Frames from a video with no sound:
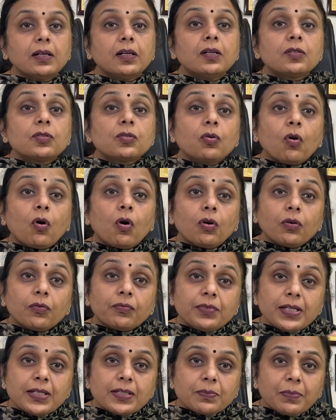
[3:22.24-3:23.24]
So all of
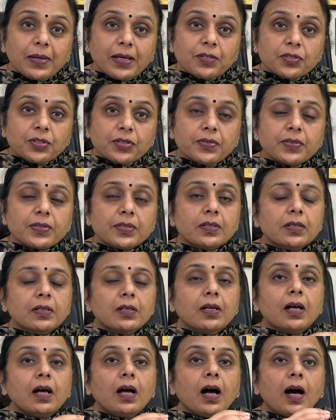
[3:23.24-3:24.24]
these patients
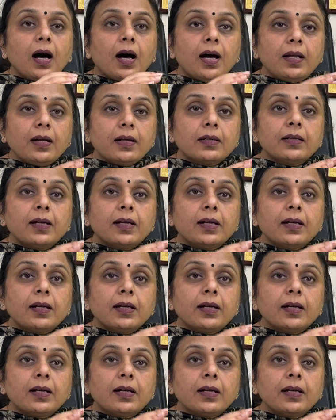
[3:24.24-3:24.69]
are